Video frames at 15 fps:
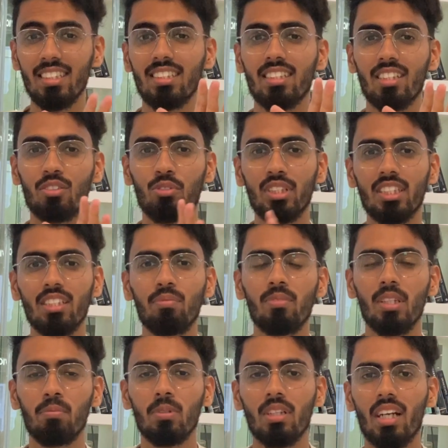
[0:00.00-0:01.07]
the question
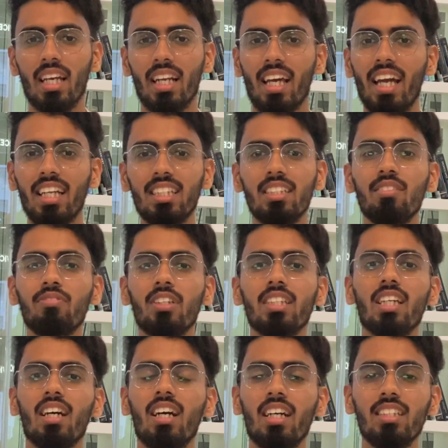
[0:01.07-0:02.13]
paper and identify the
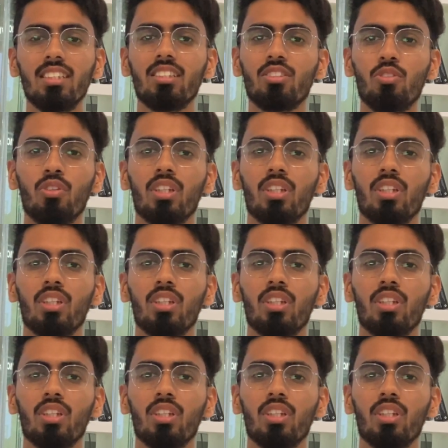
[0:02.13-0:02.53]
high scoring